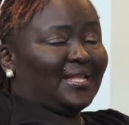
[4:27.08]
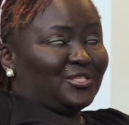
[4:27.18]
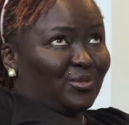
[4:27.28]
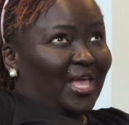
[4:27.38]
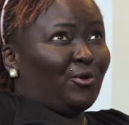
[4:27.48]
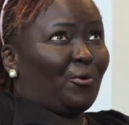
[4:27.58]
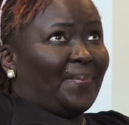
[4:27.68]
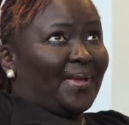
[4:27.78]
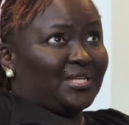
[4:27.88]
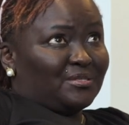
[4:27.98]
So that
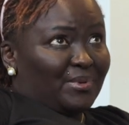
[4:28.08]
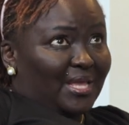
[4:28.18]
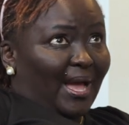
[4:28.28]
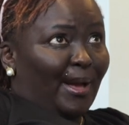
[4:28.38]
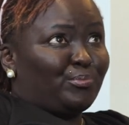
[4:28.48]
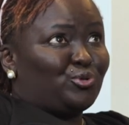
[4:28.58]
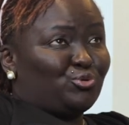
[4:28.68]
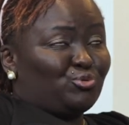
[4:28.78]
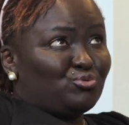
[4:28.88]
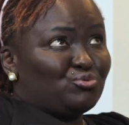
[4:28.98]
opened me up
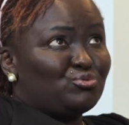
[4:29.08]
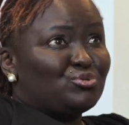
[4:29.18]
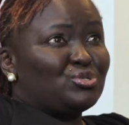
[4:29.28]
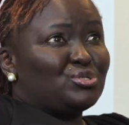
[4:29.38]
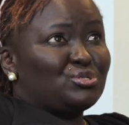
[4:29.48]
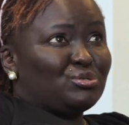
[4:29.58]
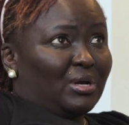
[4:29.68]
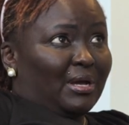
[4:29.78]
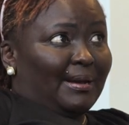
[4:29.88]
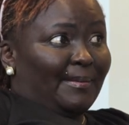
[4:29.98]
to
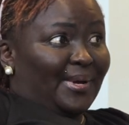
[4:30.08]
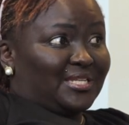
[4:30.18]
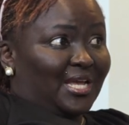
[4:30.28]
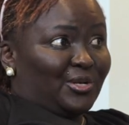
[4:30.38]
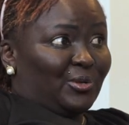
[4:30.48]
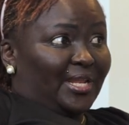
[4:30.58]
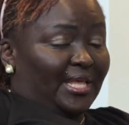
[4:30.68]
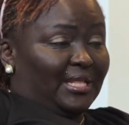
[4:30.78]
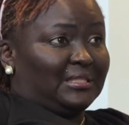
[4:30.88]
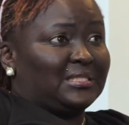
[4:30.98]
maternal
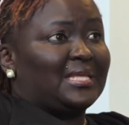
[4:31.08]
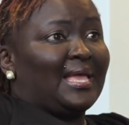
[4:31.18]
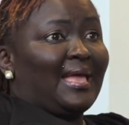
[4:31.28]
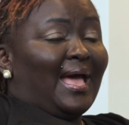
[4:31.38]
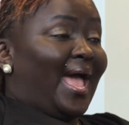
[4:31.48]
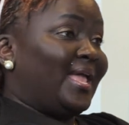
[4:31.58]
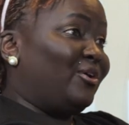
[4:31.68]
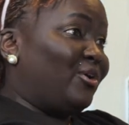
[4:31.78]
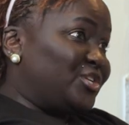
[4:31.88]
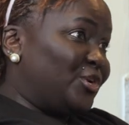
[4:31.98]
health. I
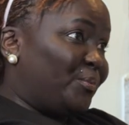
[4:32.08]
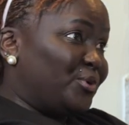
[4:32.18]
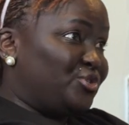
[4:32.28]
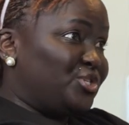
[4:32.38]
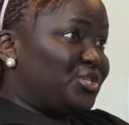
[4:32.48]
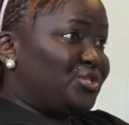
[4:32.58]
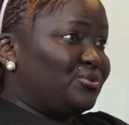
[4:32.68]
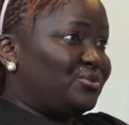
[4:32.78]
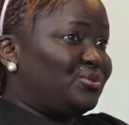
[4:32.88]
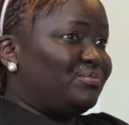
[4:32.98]
got an opportunity
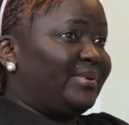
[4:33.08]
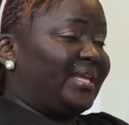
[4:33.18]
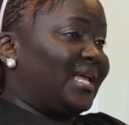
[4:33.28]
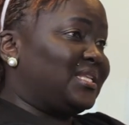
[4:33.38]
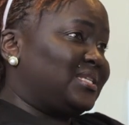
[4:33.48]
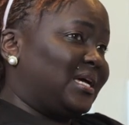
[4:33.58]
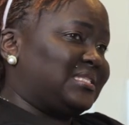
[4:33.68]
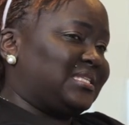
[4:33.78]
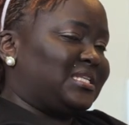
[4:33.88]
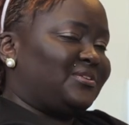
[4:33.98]
to get
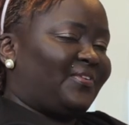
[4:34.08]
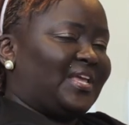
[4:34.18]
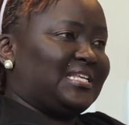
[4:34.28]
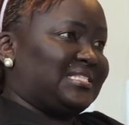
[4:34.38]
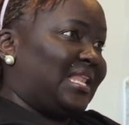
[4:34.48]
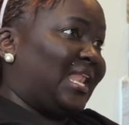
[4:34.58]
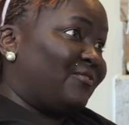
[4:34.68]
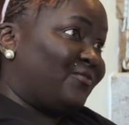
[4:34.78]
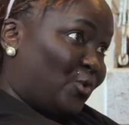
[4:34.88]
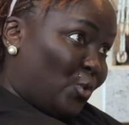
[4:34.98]
certified as a
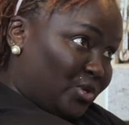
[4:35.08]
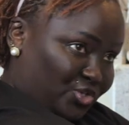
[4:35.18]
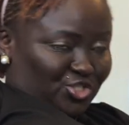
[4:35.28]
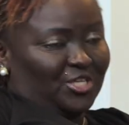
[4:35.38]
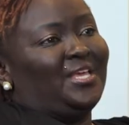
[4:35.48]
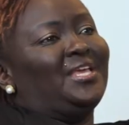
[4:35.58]
life coach.